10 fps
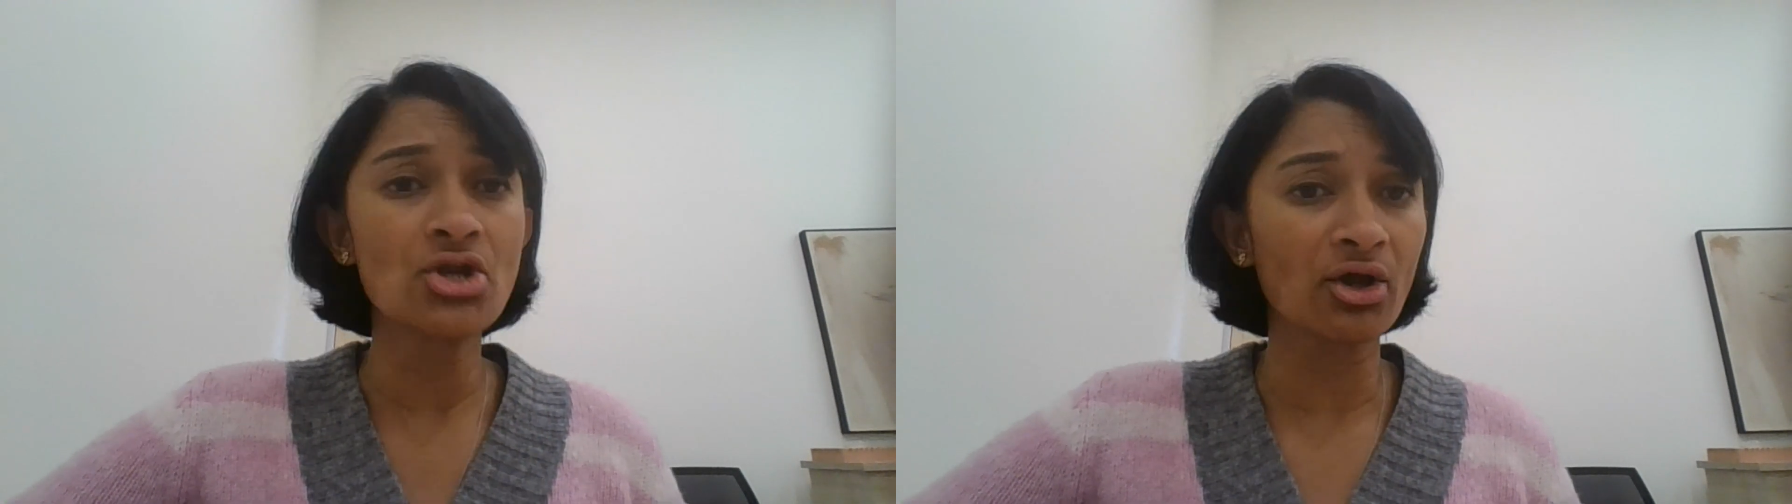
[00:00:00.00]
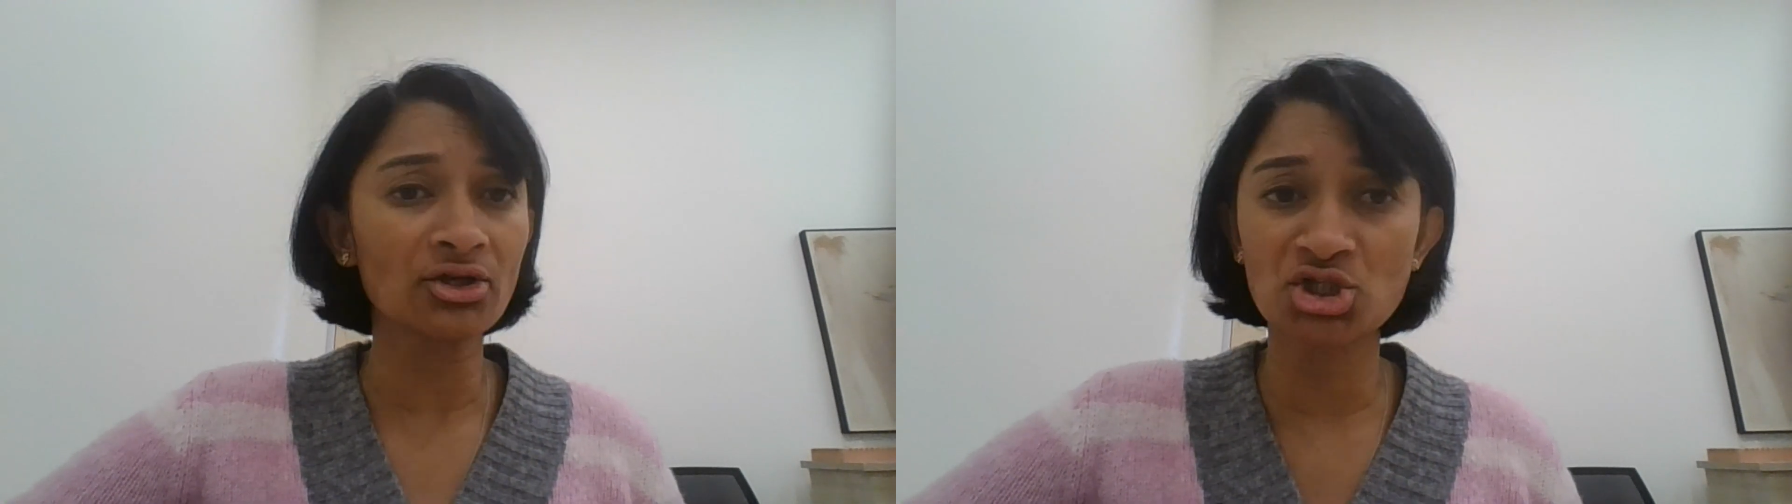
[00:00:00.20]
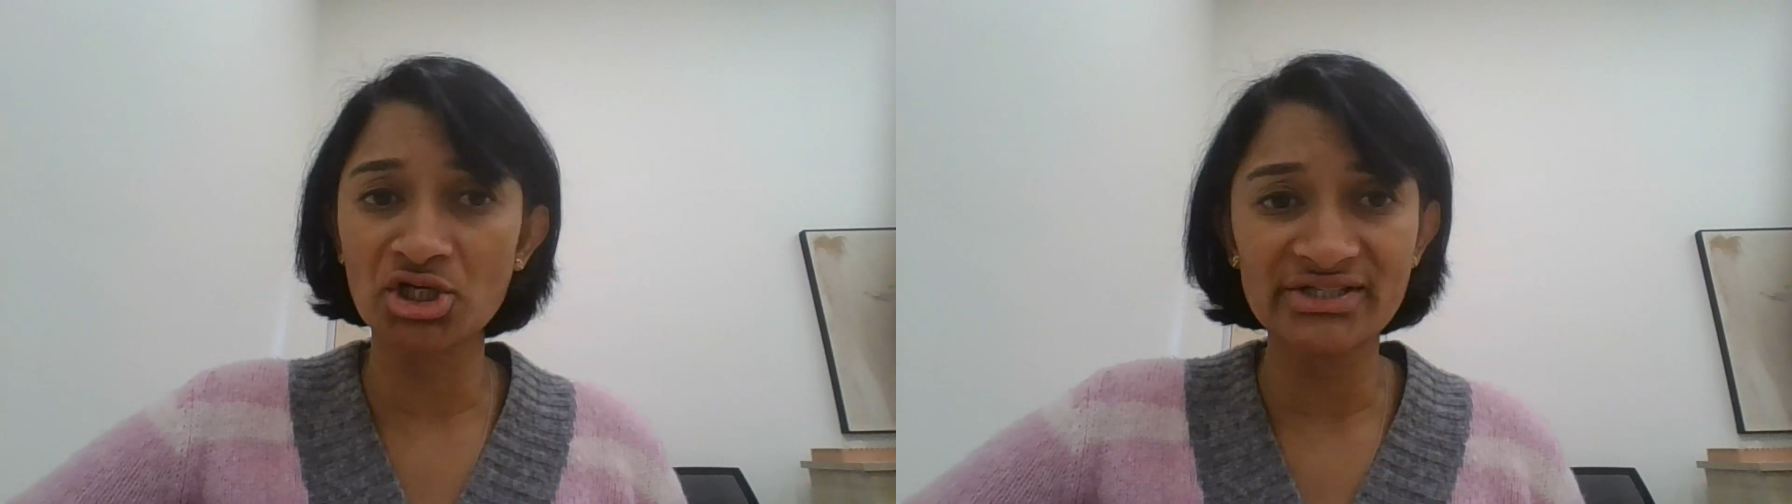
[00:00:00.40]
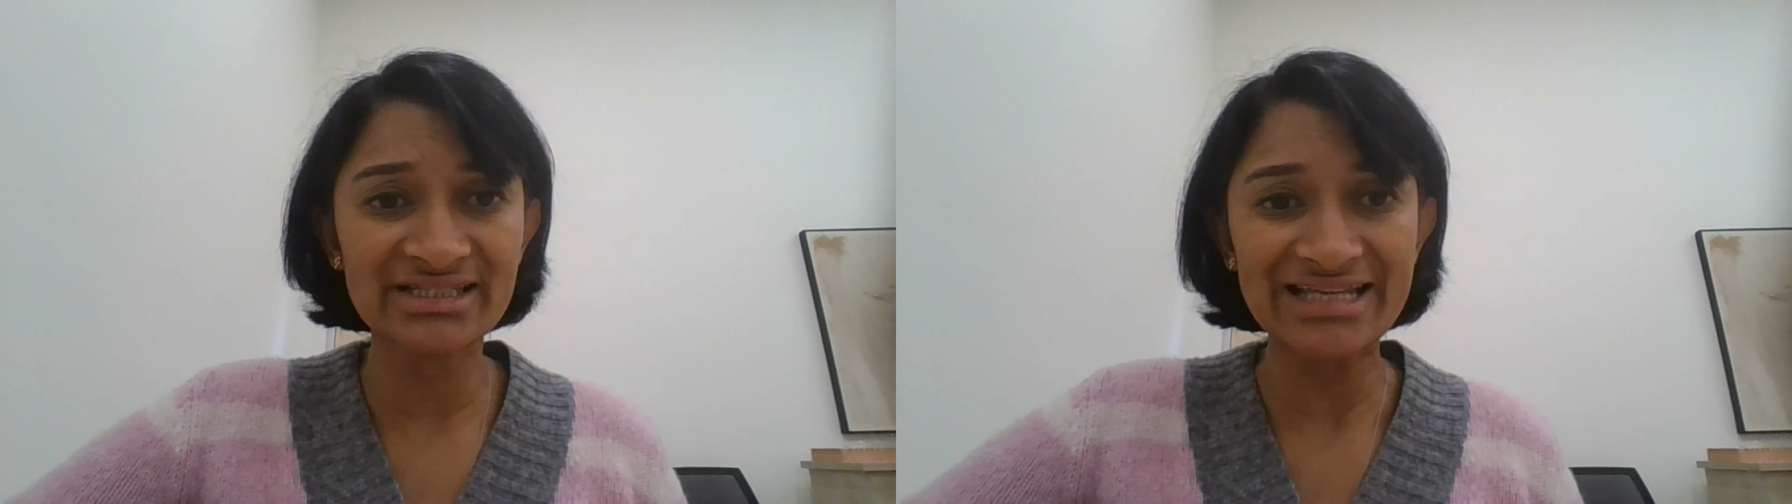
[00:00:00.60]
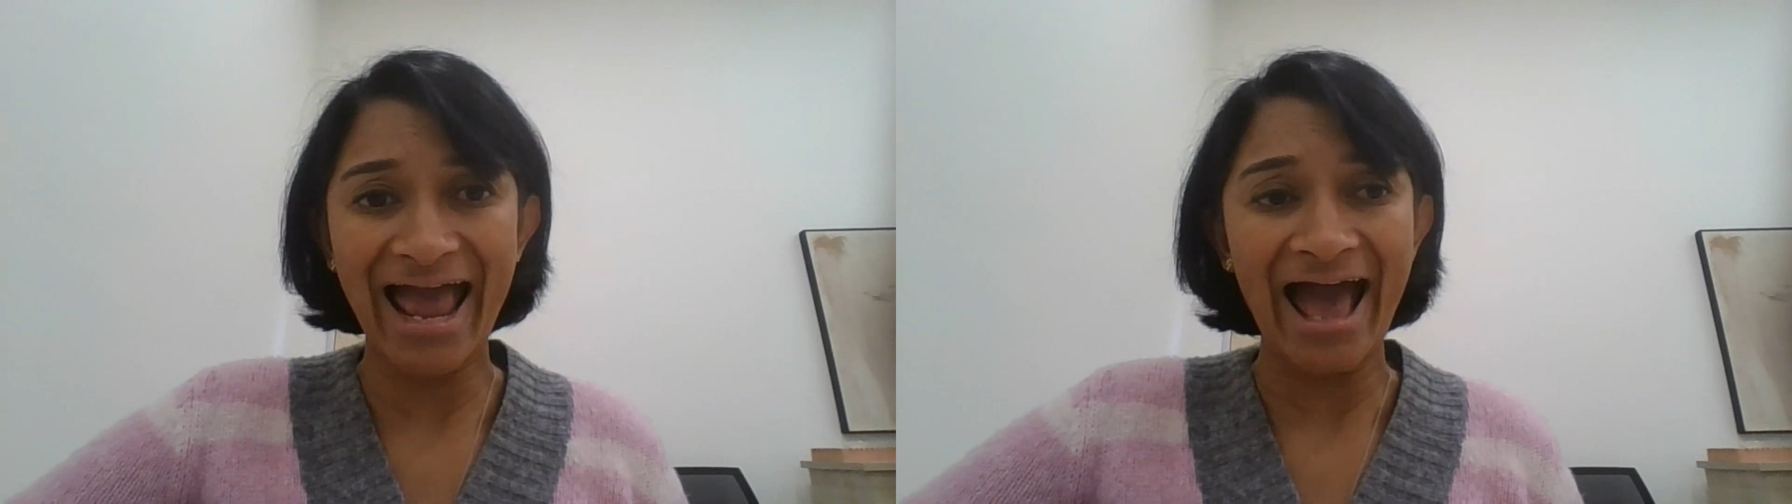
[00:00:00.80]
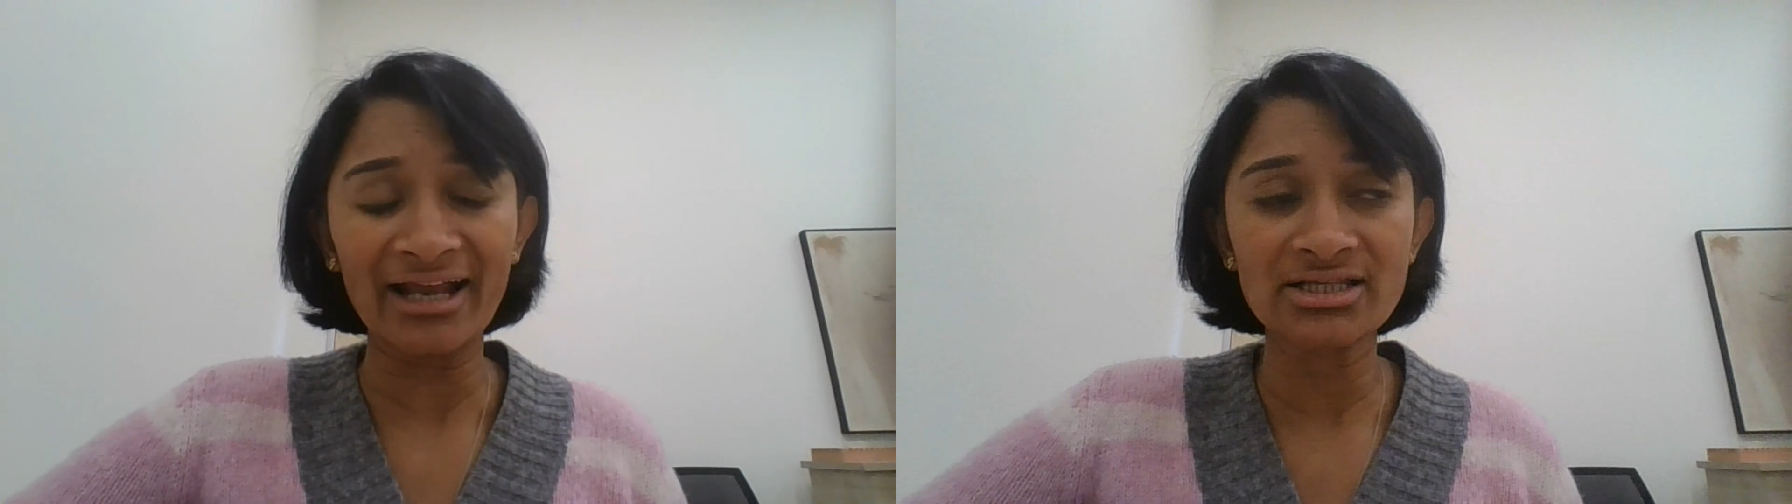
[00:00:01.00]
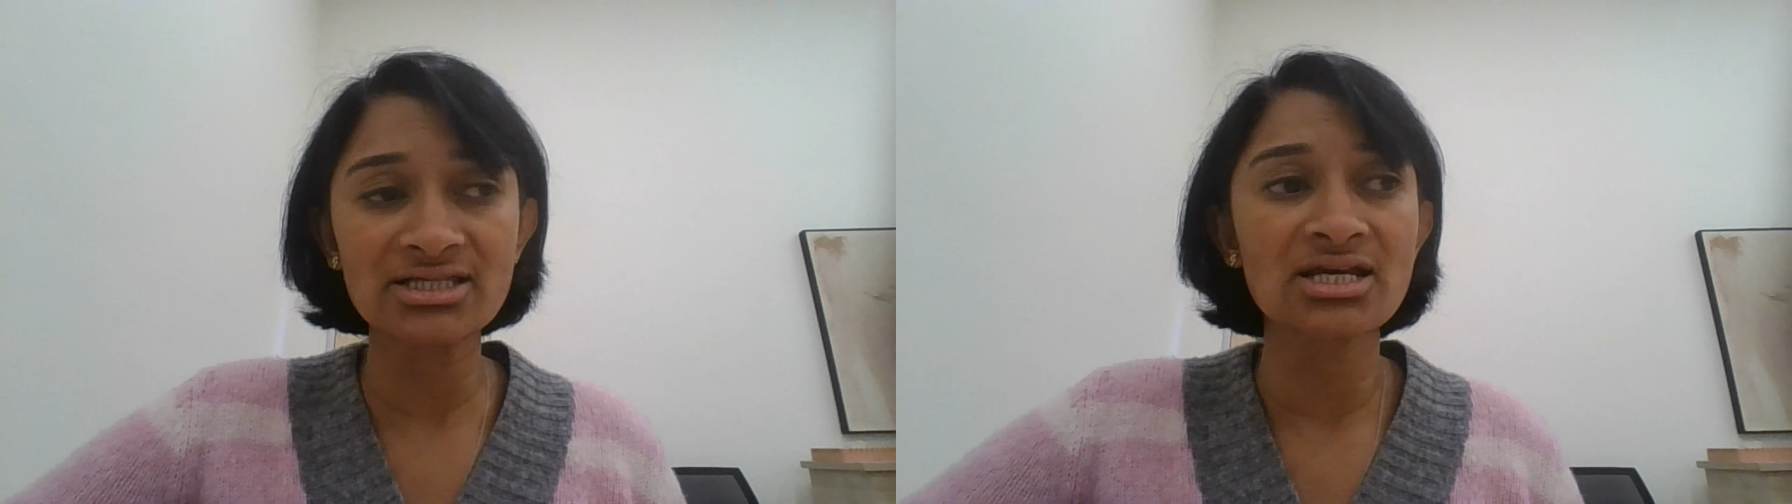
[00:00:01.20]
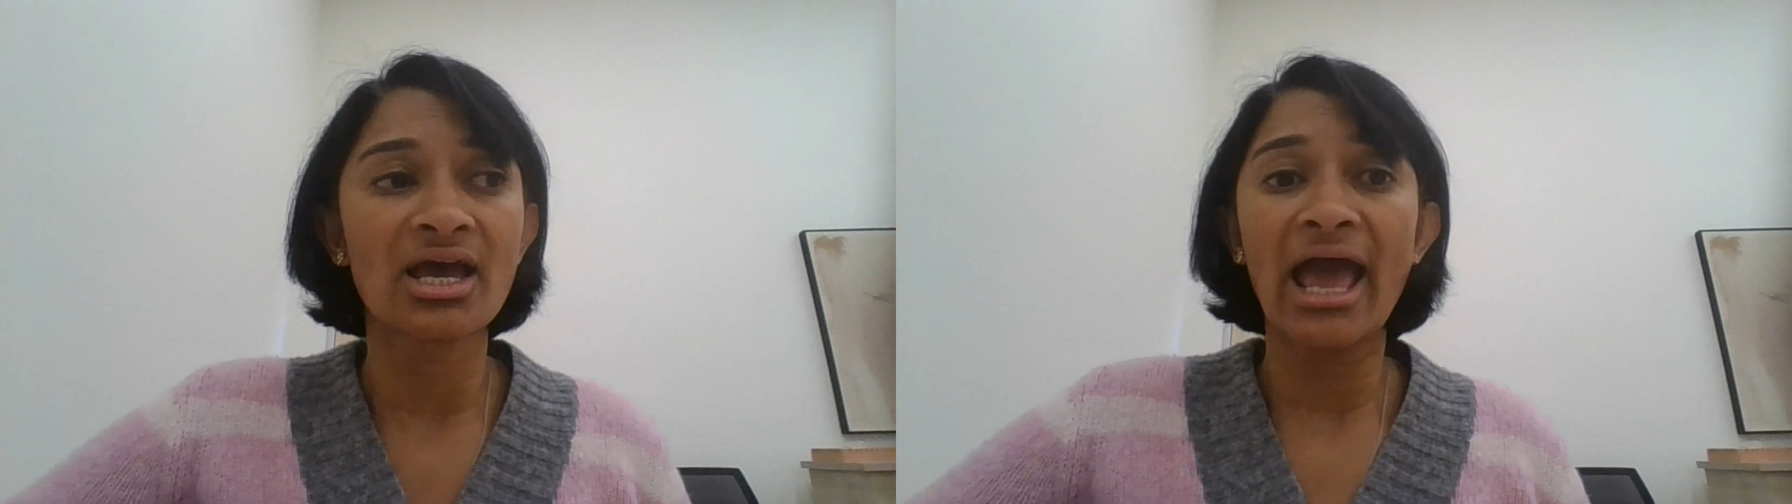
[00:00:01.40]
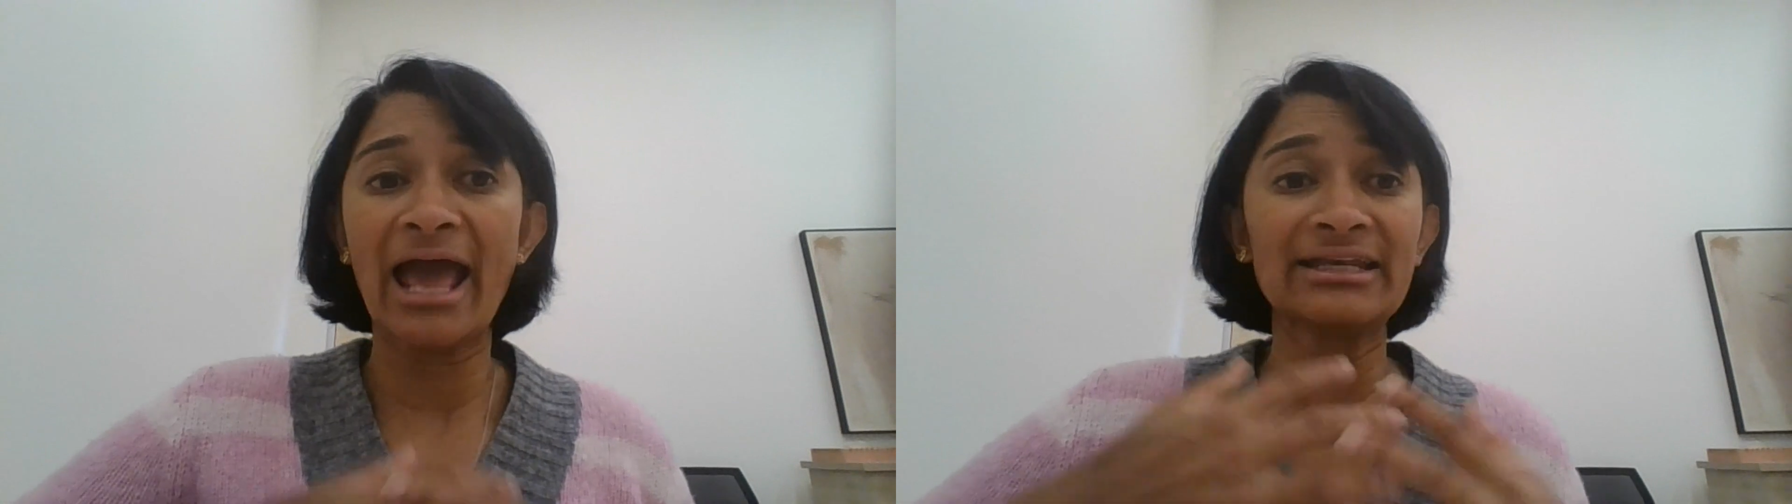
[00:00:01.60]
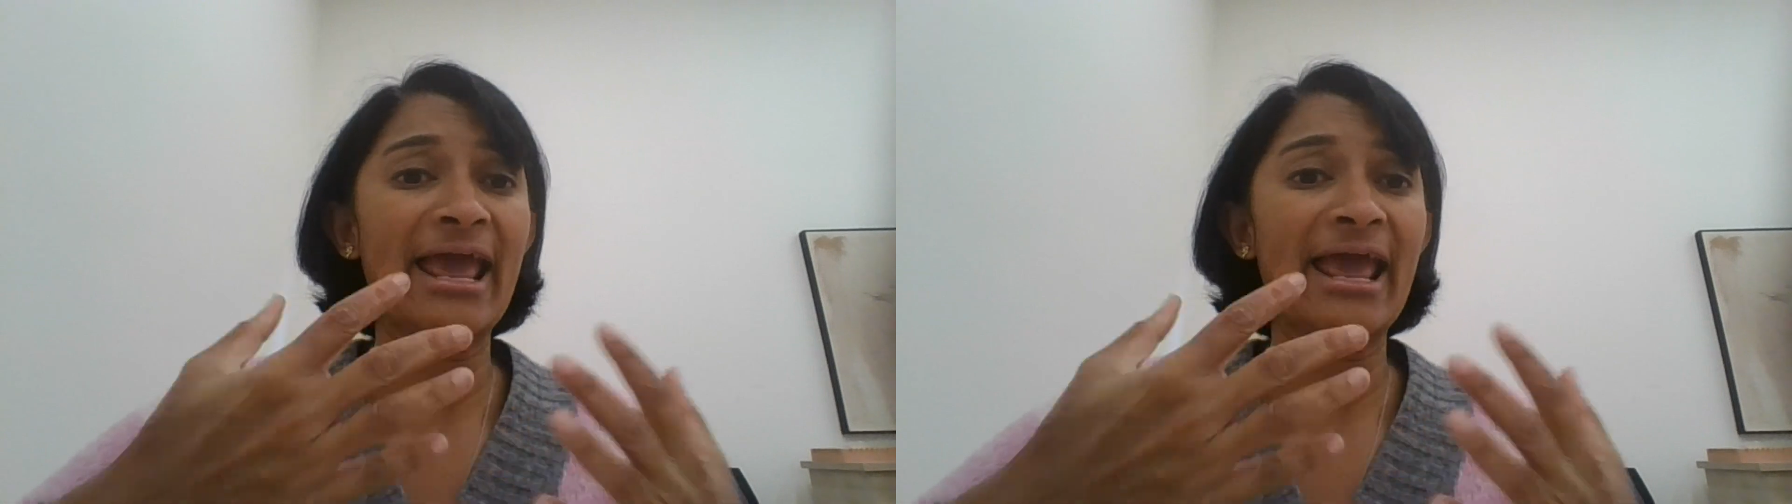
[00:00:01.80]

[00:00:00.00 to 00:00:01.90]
not just at